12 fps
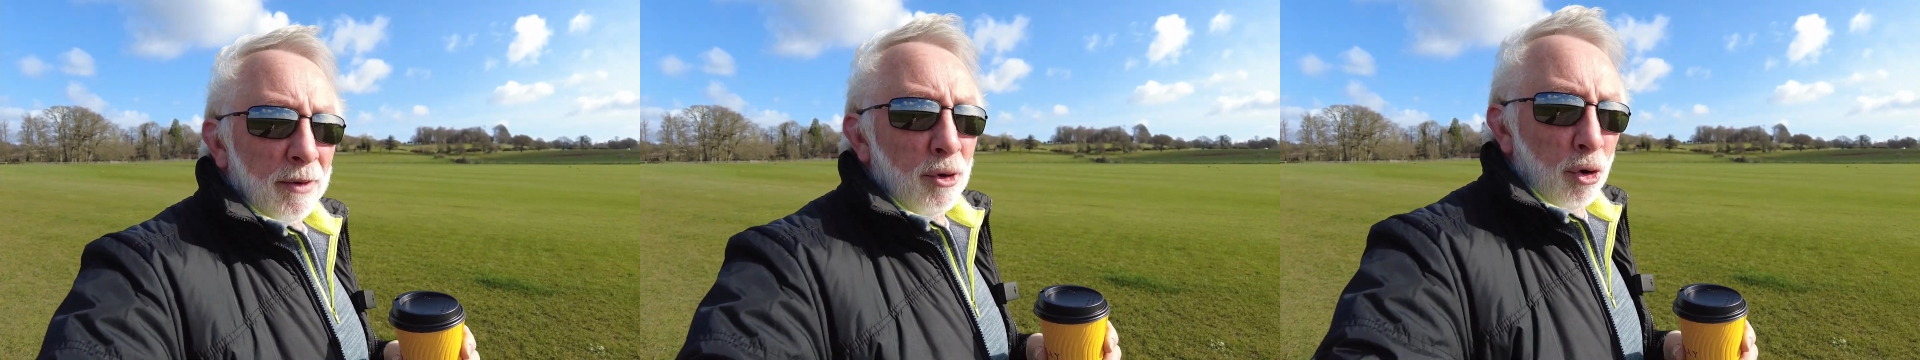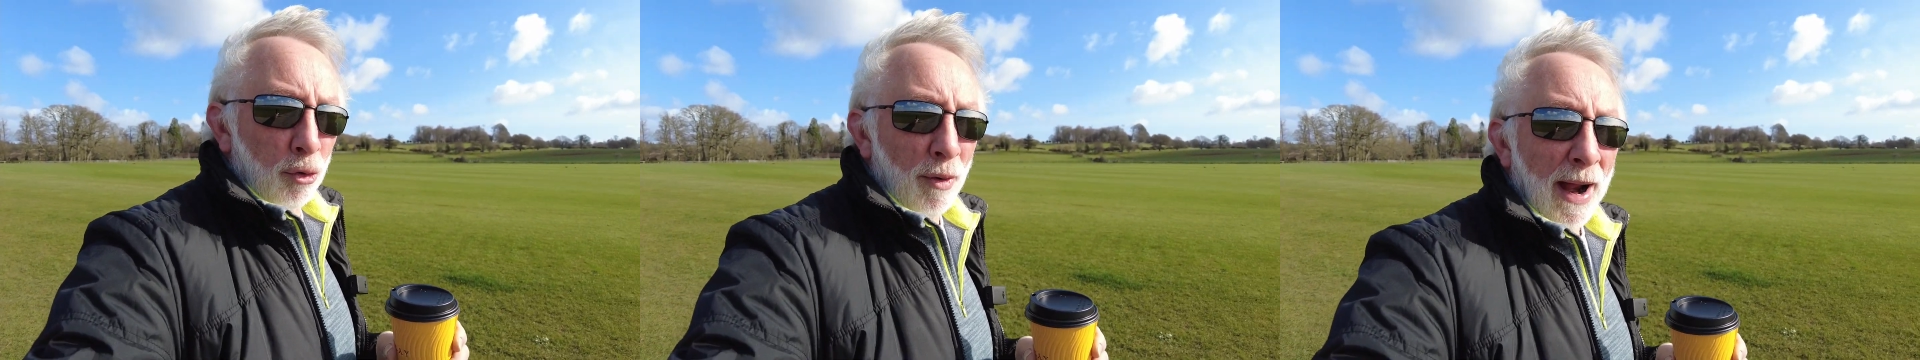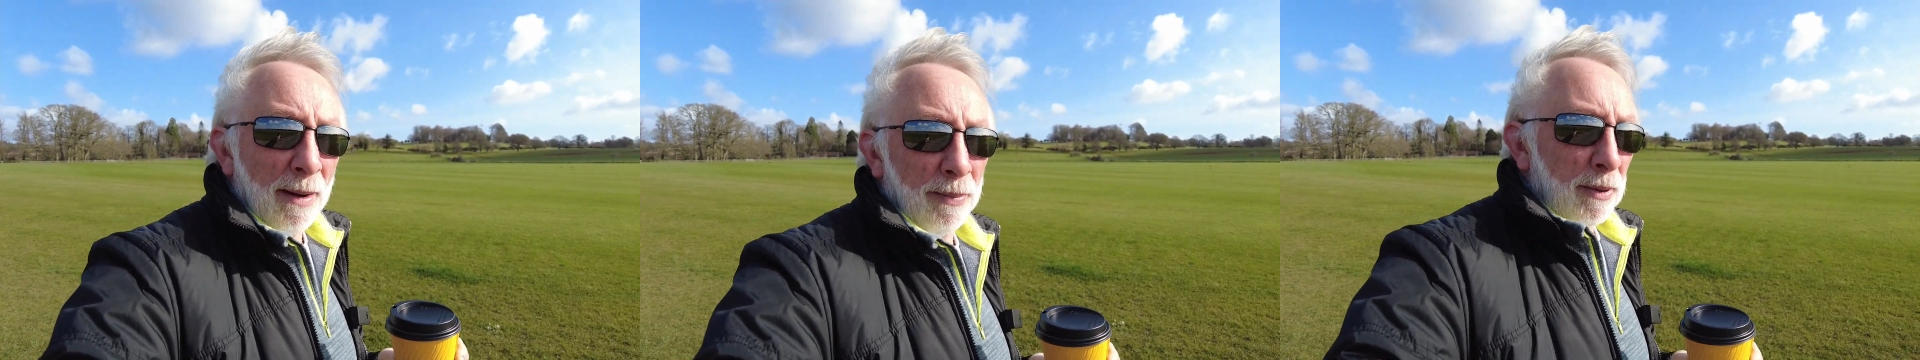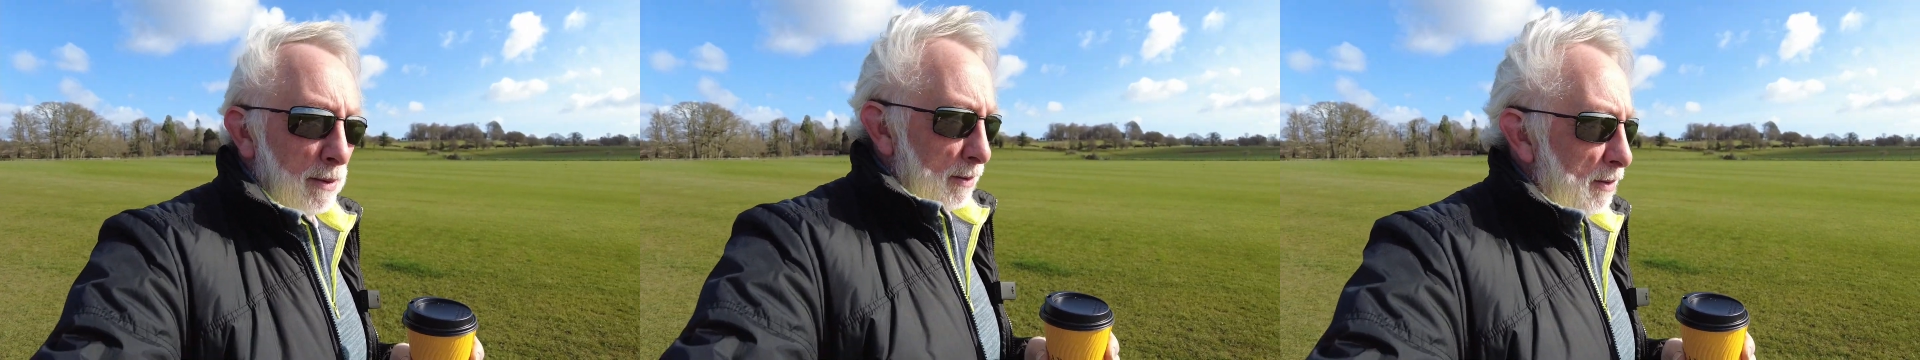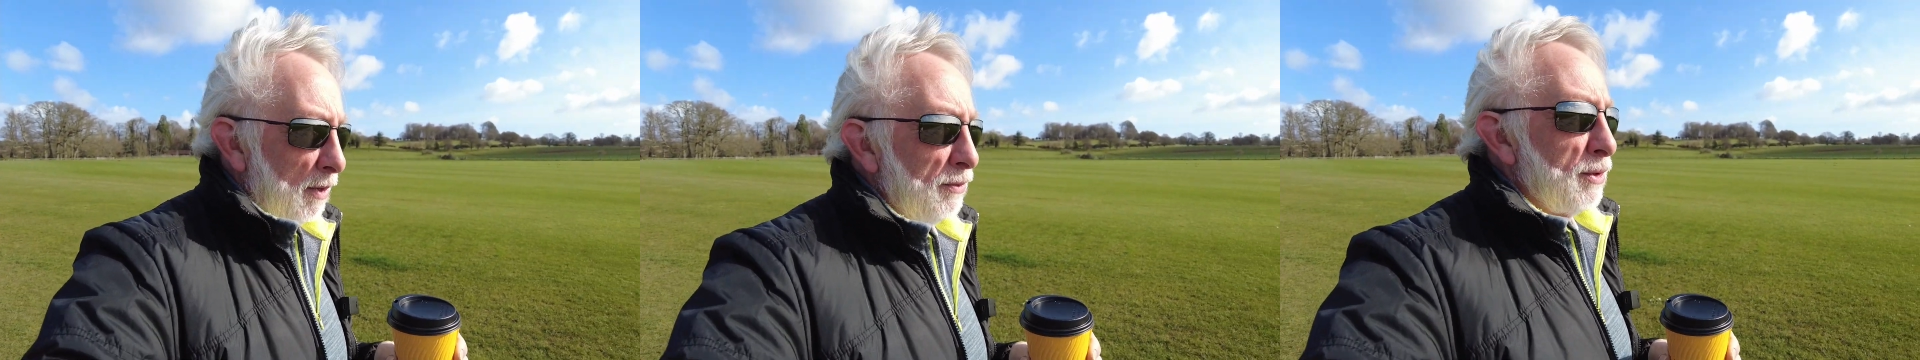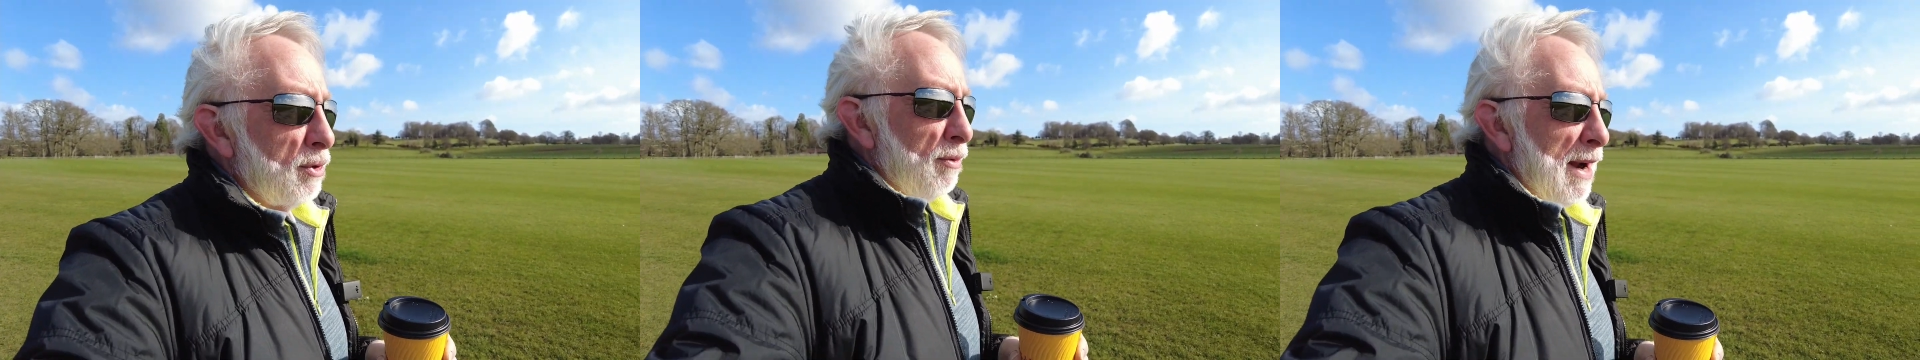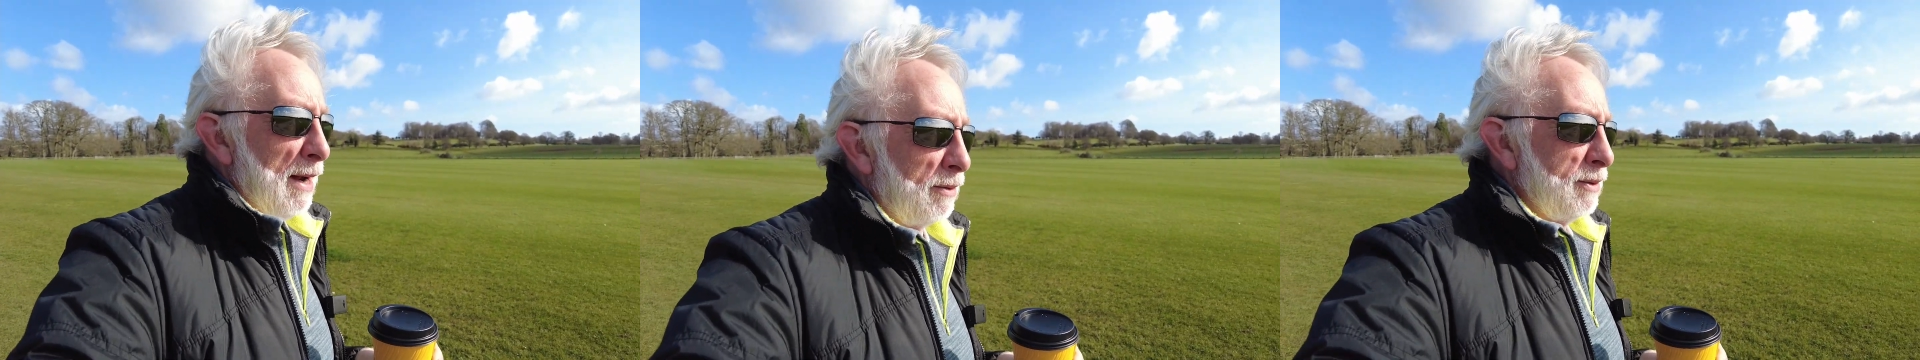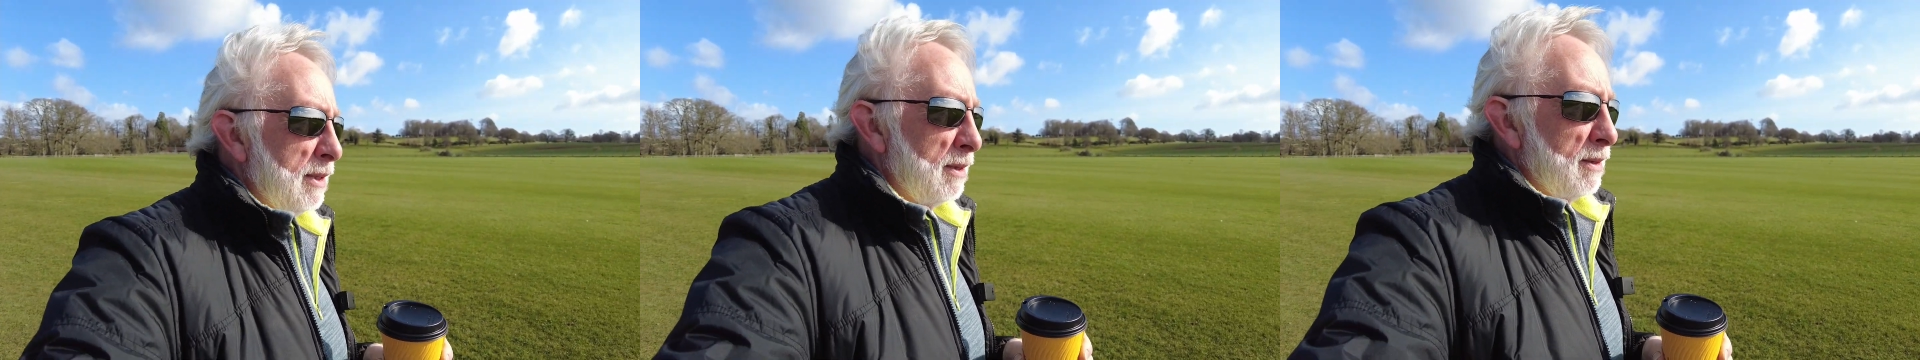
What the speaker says: crap on the ground,